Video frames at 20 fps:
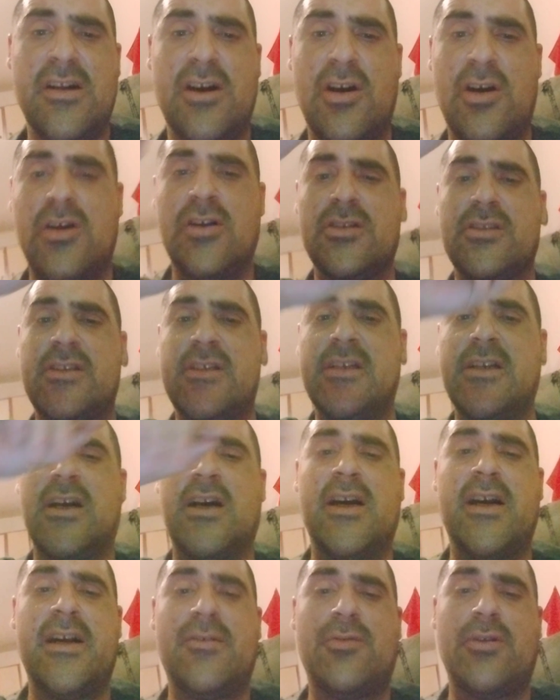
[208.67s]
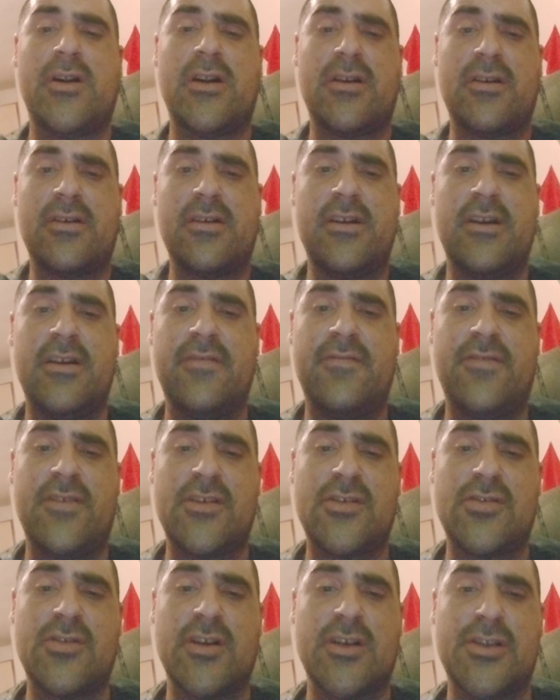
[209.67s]
all the eyewear
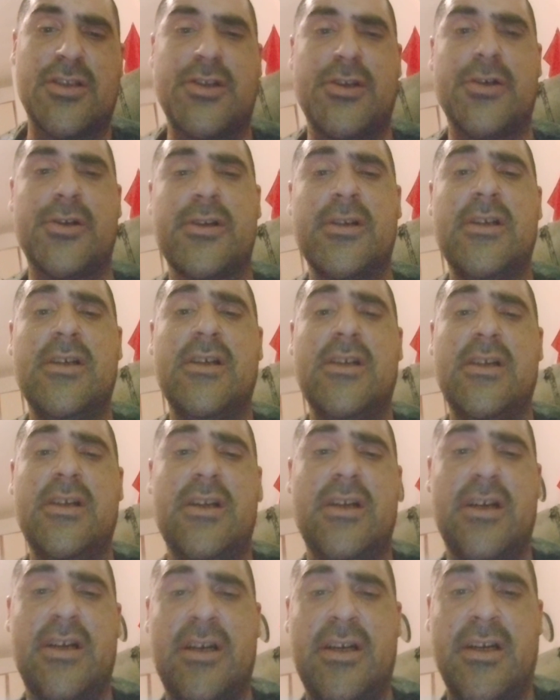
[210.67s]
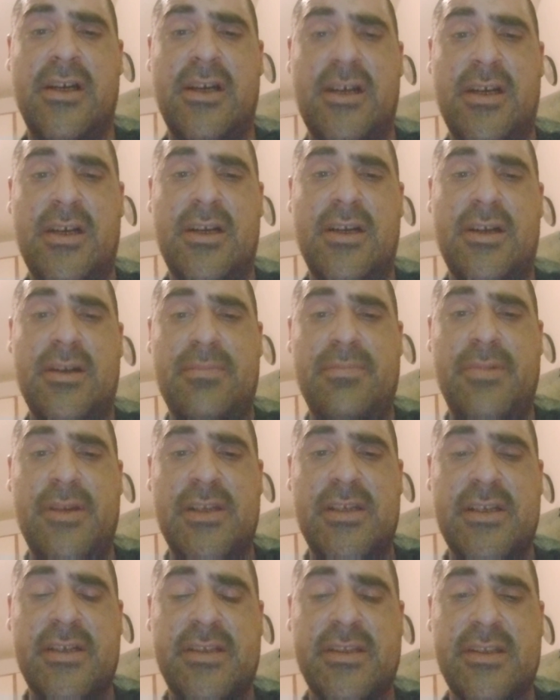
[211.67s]
infrastructure,
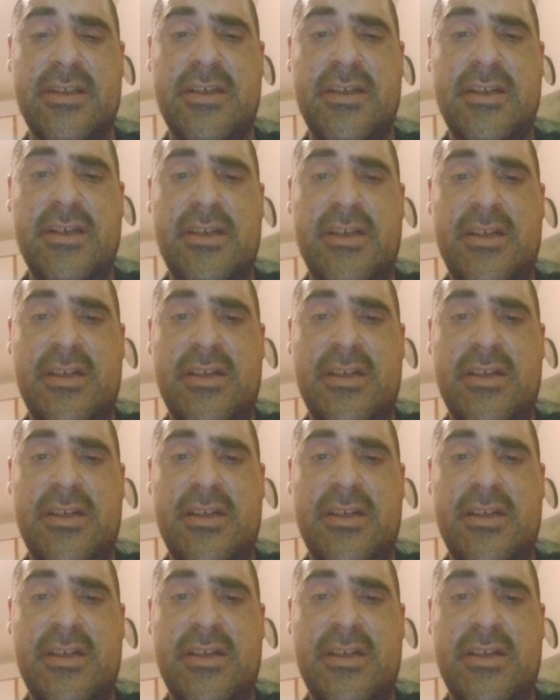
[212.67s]
basically